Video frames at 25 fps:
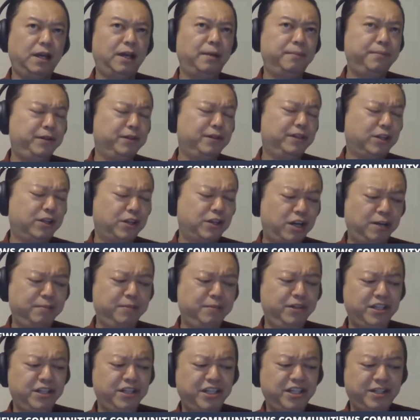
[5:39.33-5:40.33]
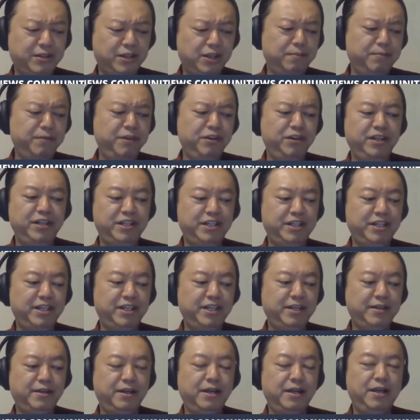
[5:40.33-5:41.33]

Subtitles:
build a community